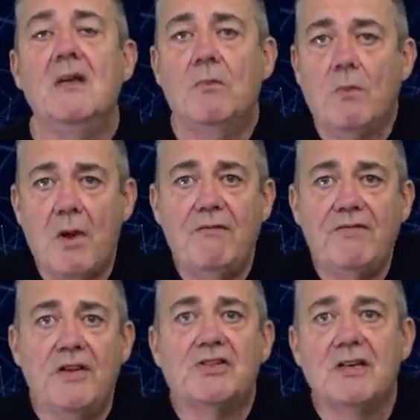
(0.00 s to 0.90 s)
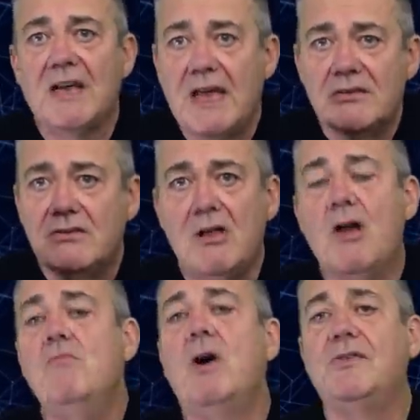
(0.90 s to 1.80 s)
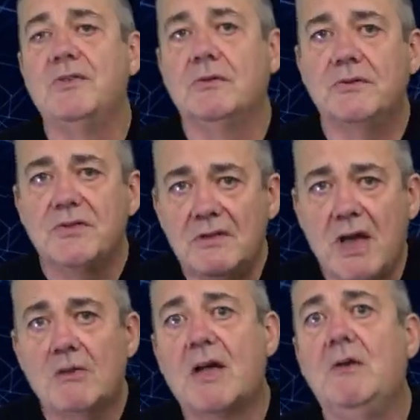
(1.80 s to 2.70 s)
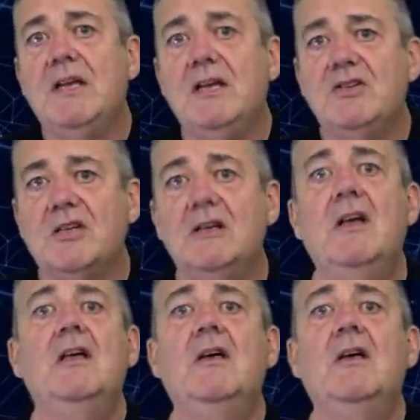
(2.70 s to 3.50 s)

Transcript: one version has no modules, no cohesion,